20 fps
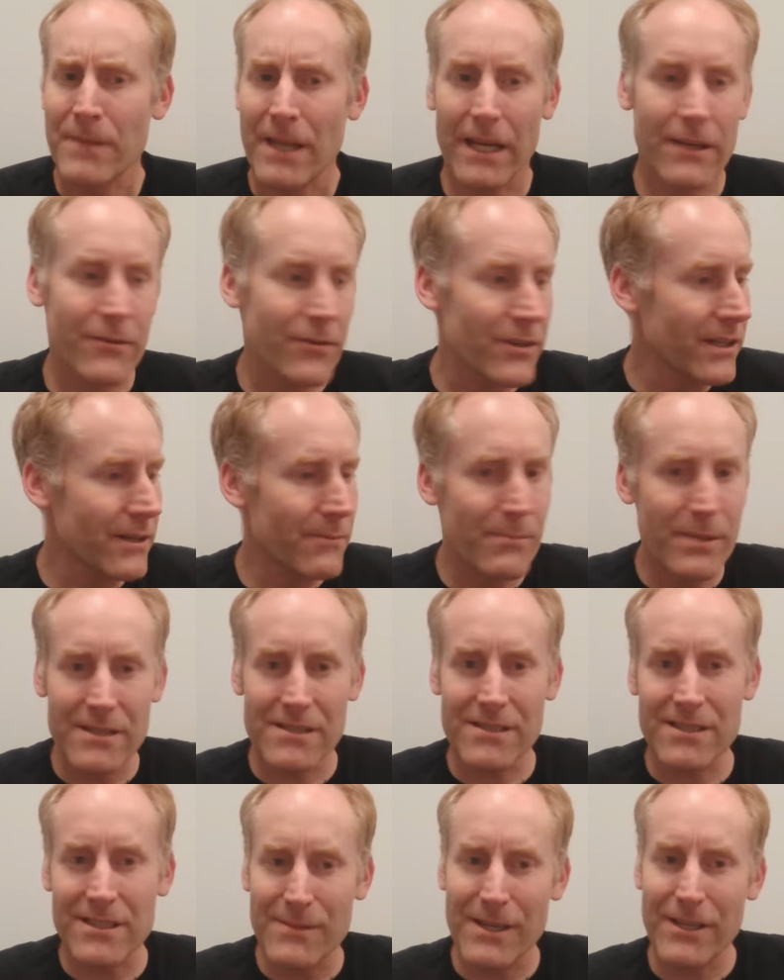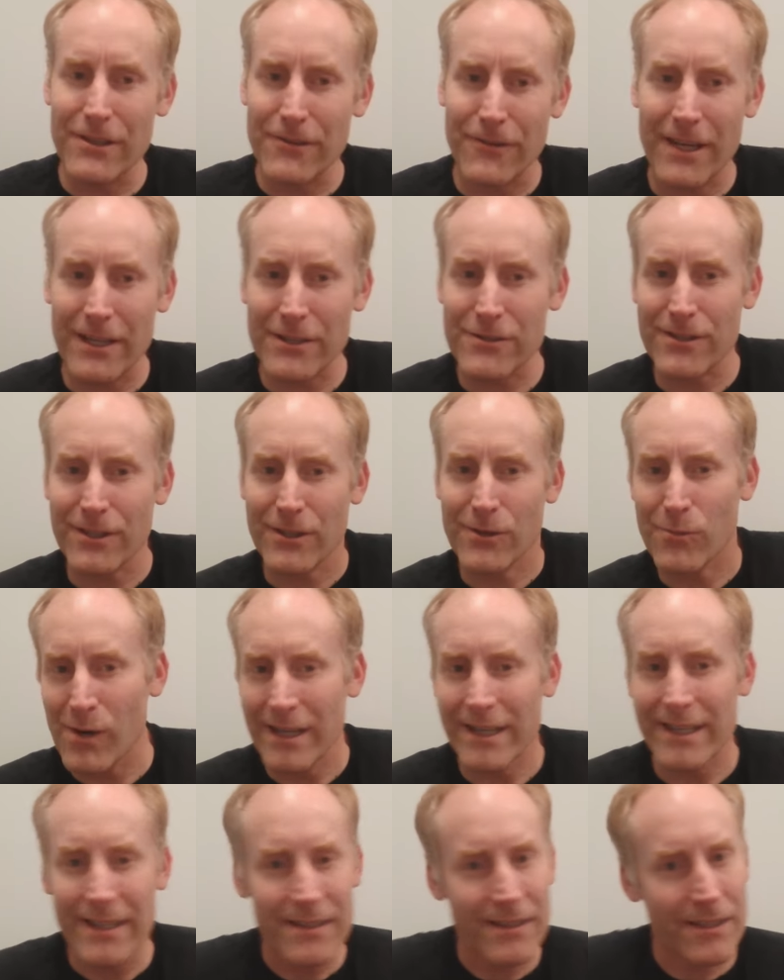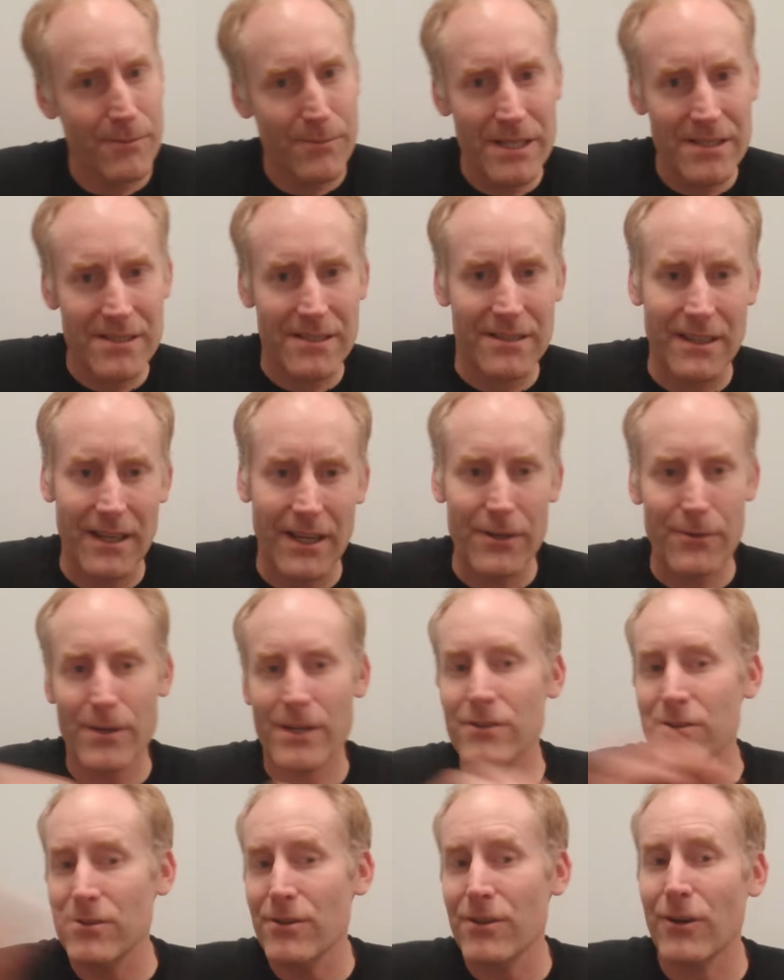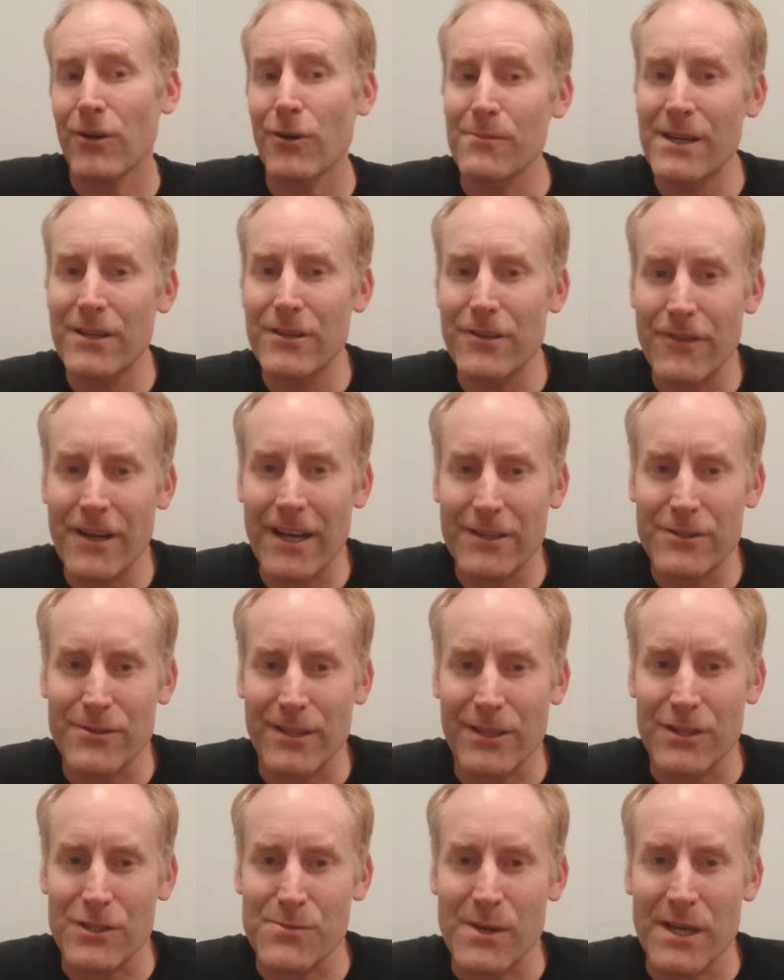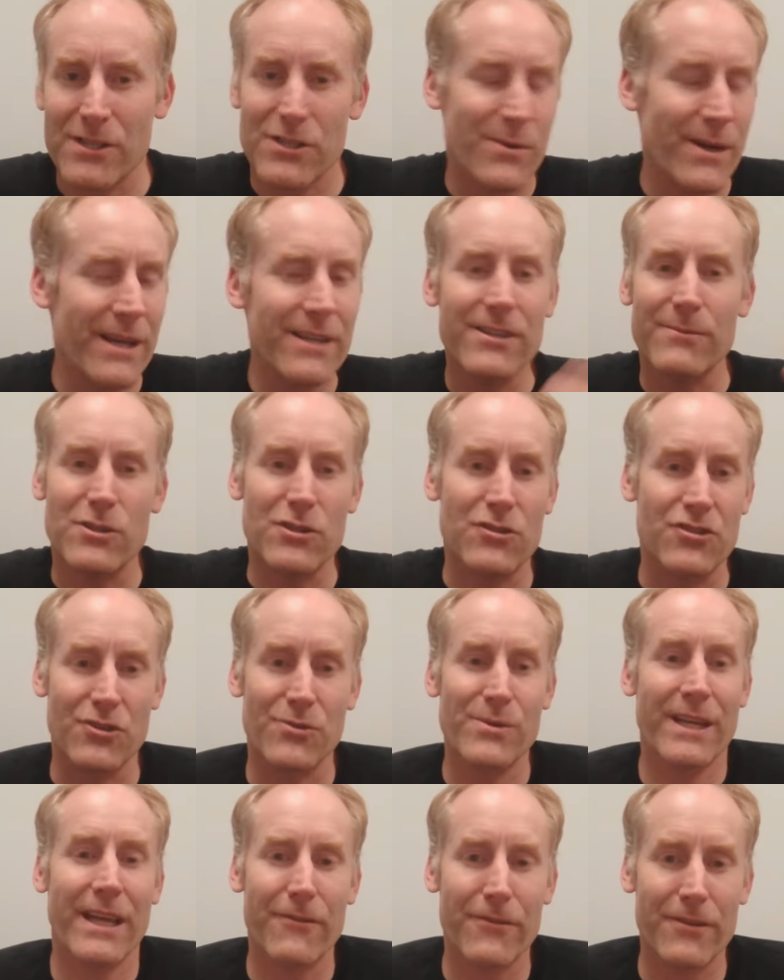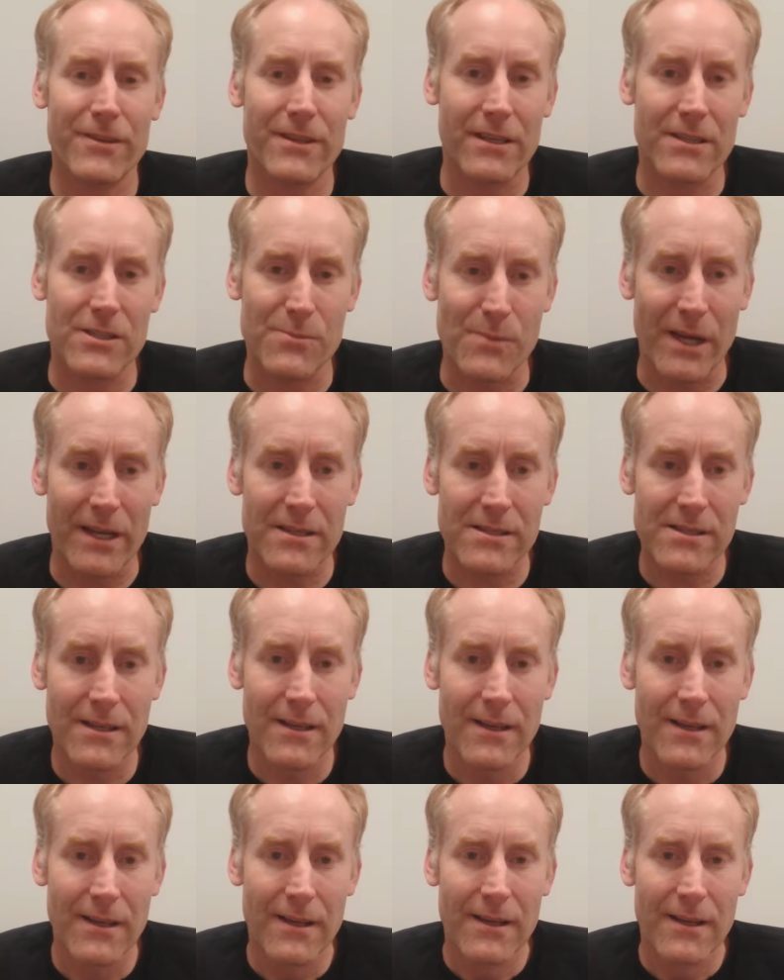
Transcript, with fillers: And if you need a piece in the manufacturing at one end and a piece at the other end, you do the whole manufacturing in space. You end up just doing everything in space.